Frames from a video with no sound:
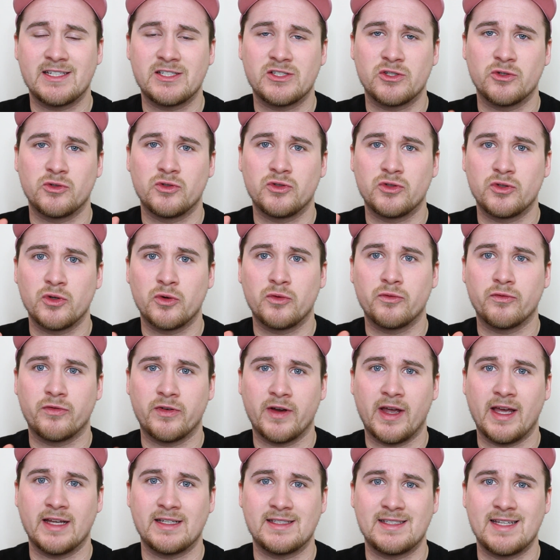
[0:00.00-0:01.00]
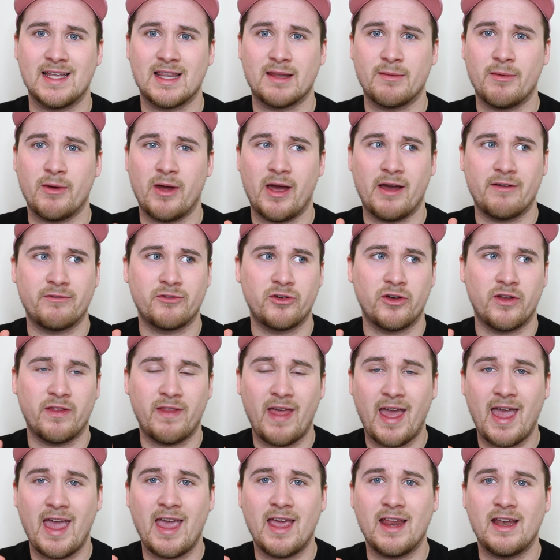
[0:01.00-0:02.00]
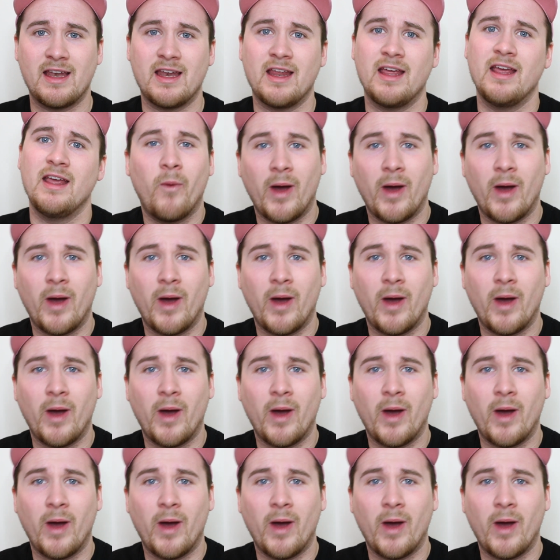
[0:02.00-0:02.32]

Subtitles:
so don't forget to take them out after then.